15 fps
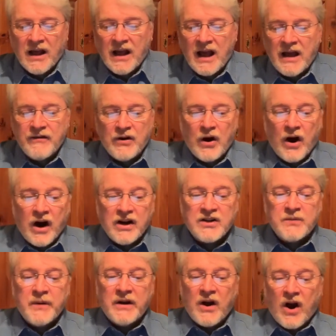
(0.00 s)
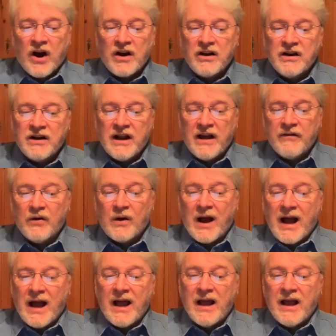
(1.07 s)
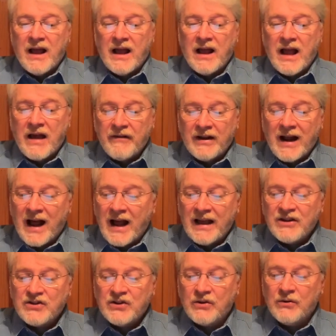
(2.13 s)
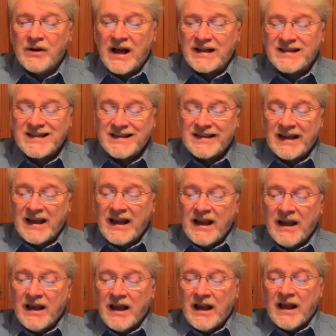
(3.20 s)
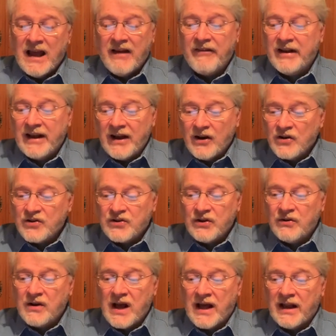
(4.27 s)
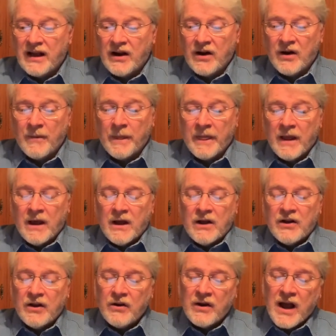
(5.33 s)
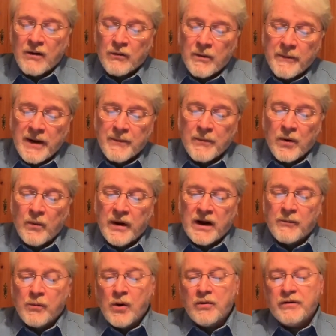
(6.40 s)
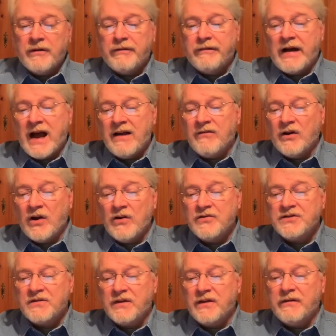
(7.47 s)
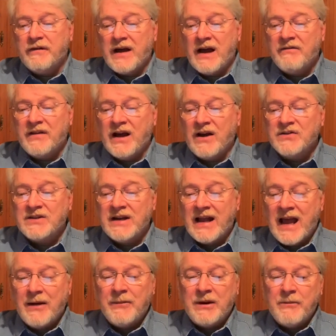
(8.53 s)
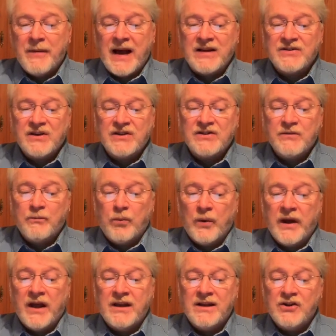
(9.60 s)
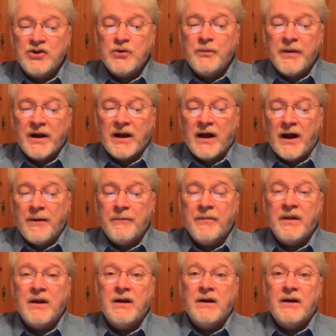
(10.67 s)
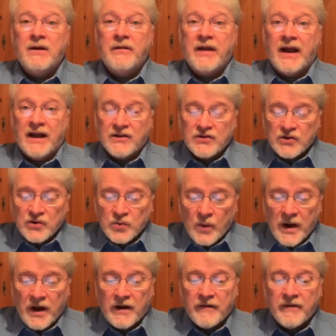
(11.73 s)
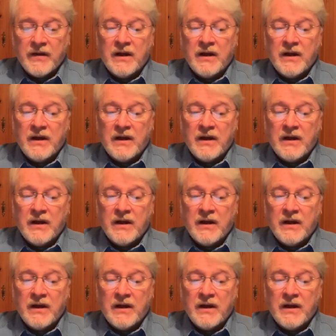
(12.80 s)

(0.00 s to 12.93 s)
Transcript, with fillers: Have your hearts been hardened? Have your eye, having eyes, do you not see? Having ears, do you not hear? Do you not remember when I broke the five loaves for the 5,000? How many baskets of bread did you pick up? They answered 12.